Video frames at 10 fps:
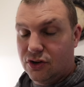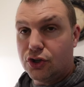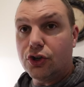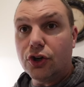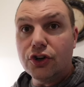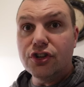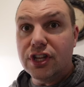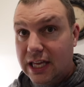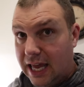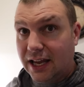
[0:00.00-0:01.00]
turns
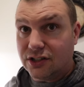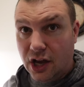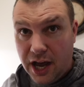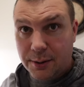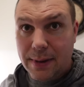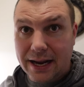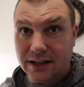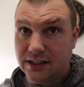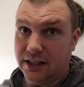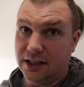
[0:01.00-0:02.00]
the eggs
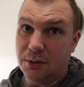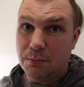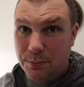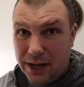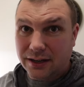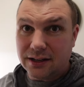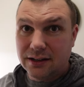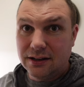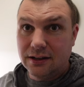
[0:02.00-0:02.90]
automatically, but